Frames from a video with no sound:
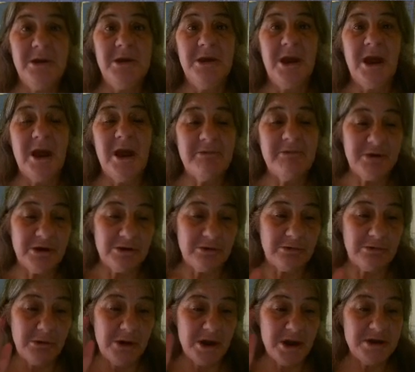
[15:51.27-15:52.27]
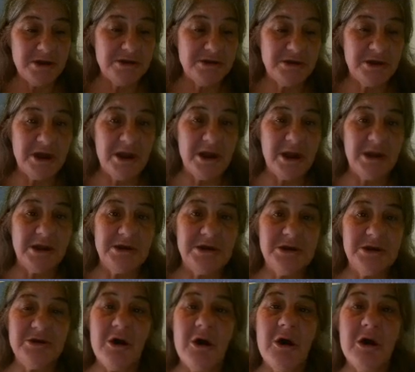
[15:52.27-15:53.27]
have a great
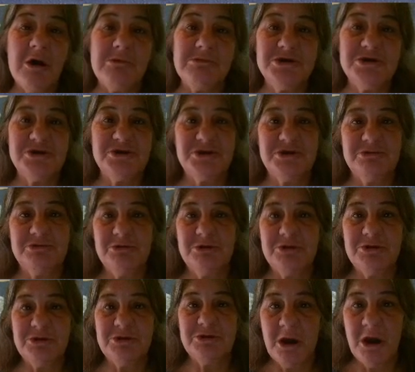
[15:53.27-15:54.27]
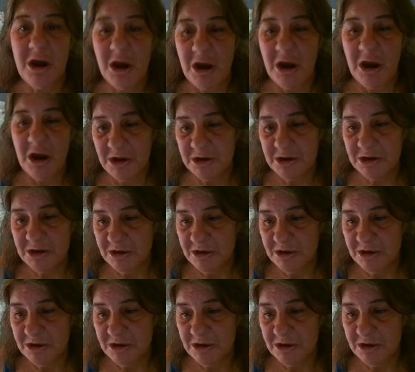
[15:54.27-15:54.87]
day and always see with your heart